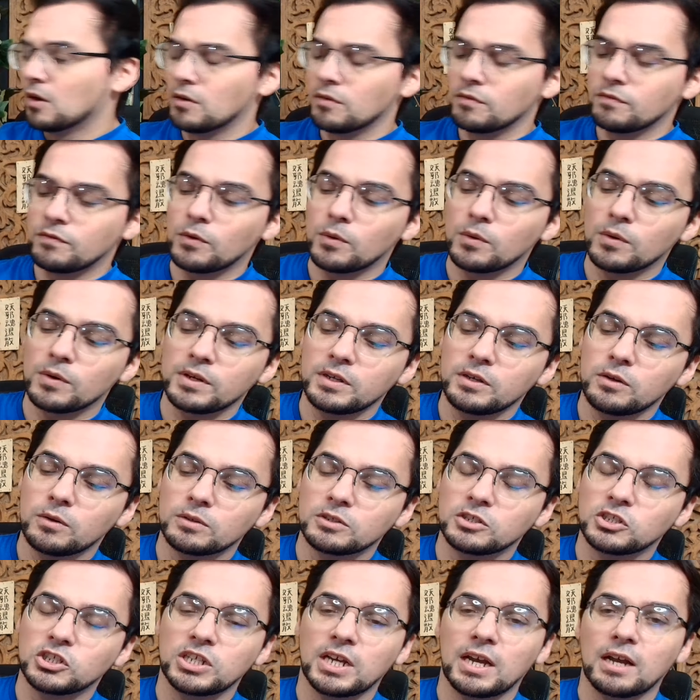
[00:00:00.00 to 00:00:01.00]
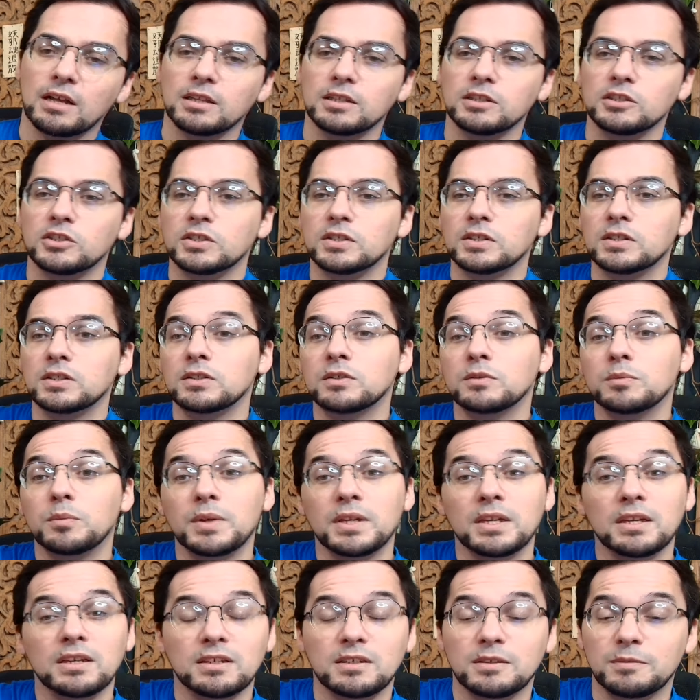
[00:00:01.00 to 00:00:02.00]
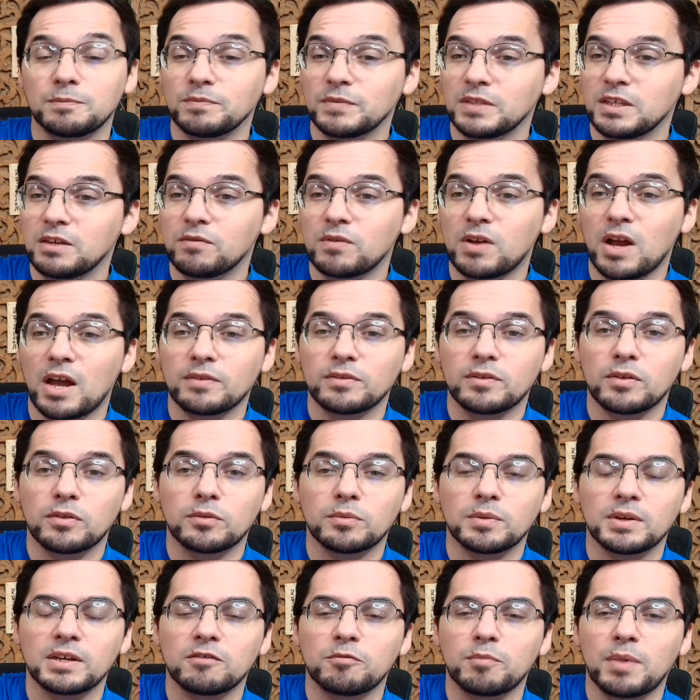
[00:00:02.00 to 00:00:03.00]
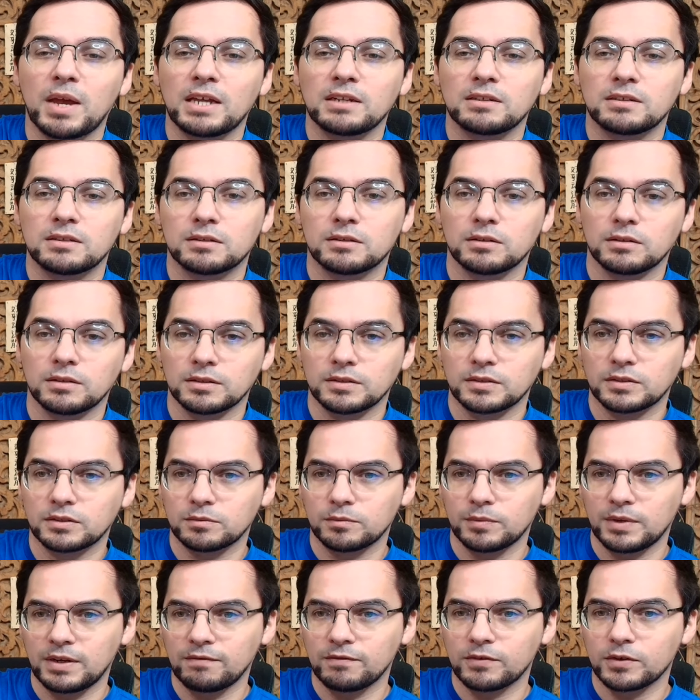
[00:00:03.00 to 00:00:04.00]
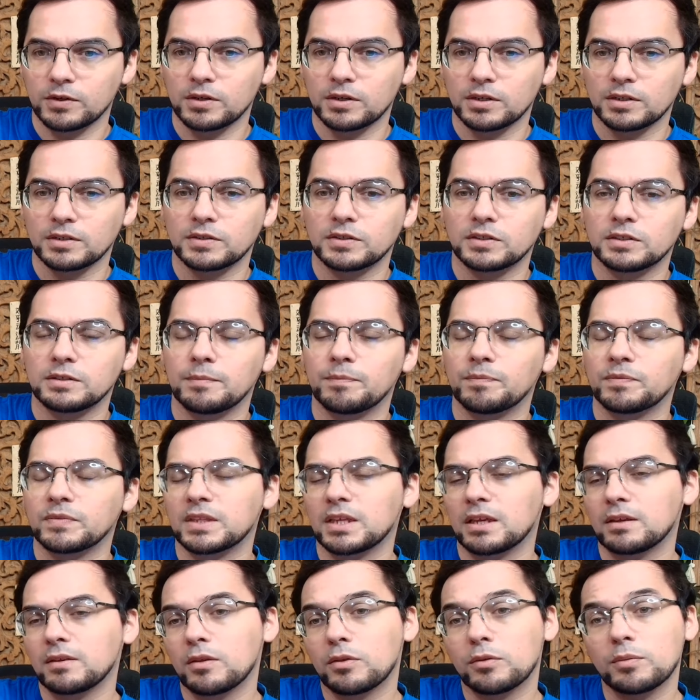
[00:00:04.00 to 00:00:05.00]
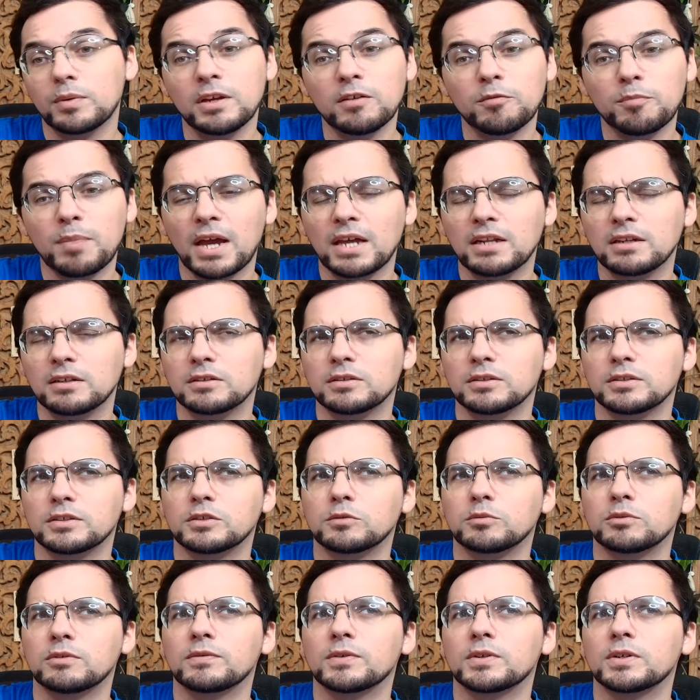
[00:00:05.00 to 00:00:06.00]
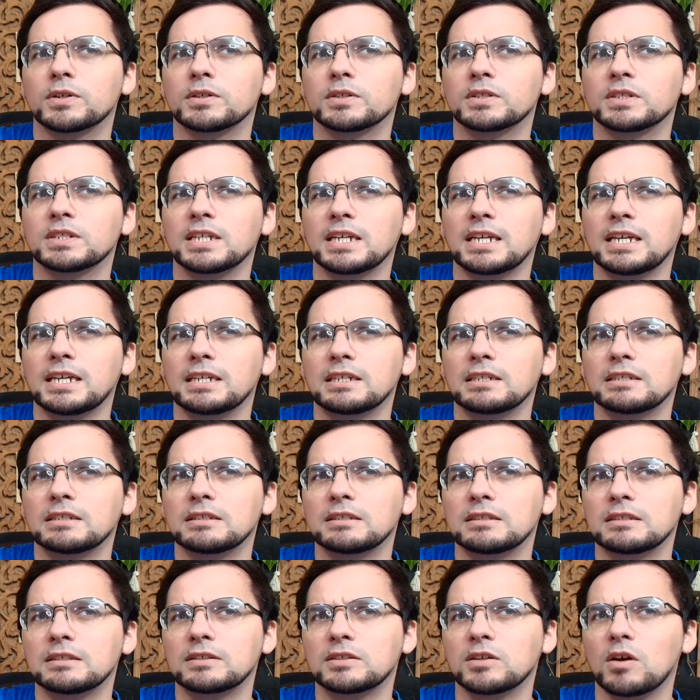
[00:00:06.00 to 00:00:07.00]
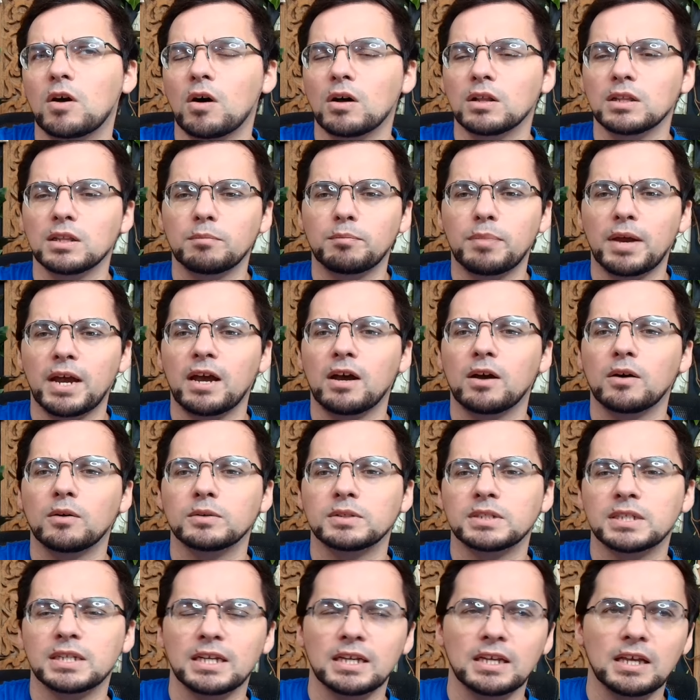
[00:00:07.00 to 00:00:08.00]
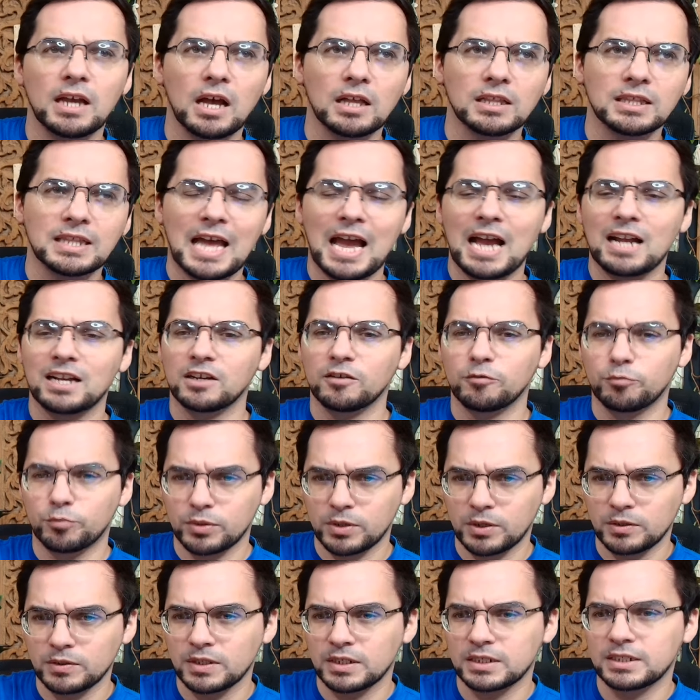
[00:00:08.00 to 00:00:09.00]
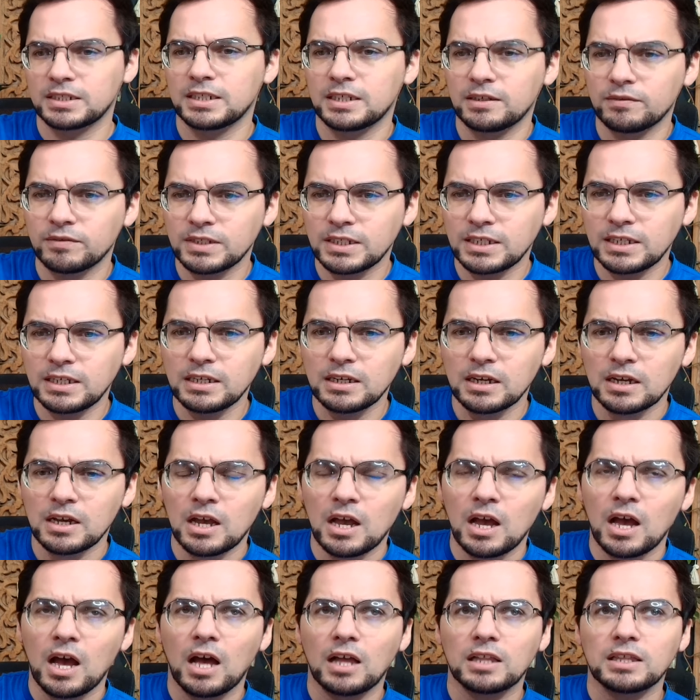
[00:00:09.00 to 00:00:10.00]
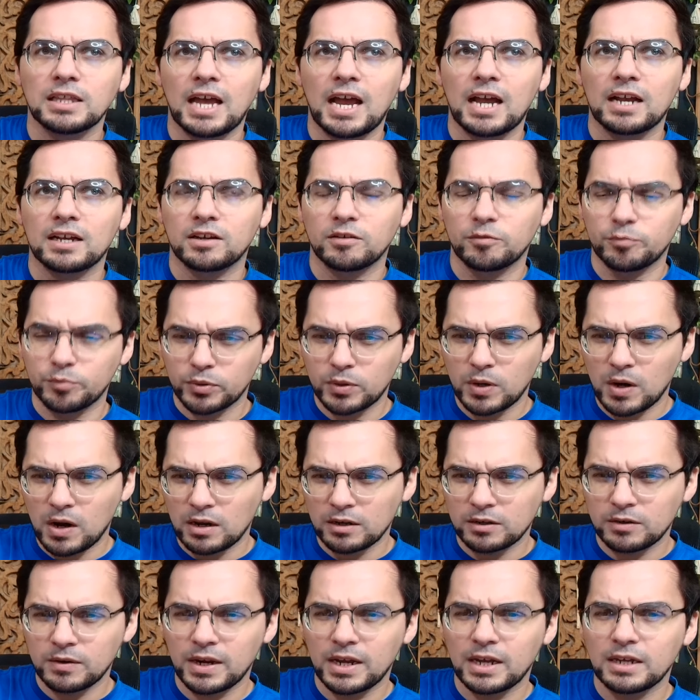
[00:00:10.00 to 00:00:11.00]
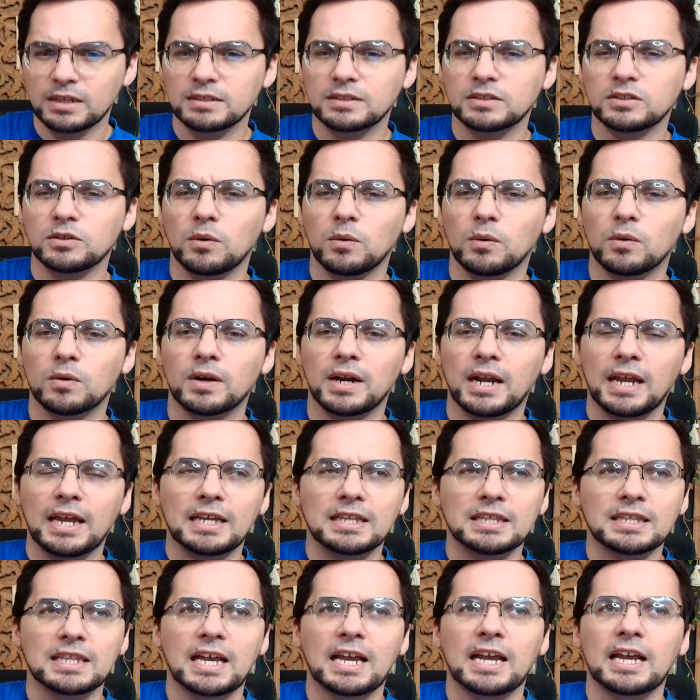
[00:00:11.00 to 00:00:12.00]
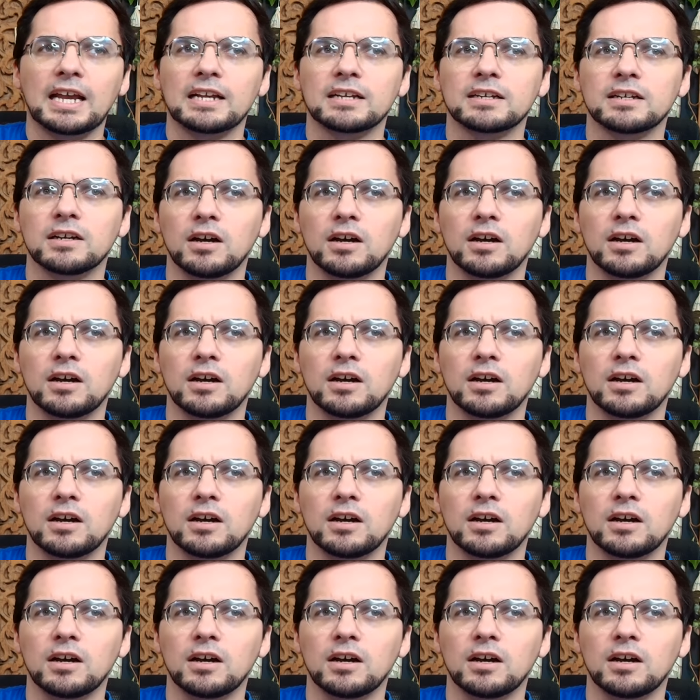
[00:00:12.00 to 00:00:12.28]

For your challenge this week, you've got the Three of Pentacles reversed. The Three of Pentacles reversed is all about a lack of productivity, a lack of progress, or a lack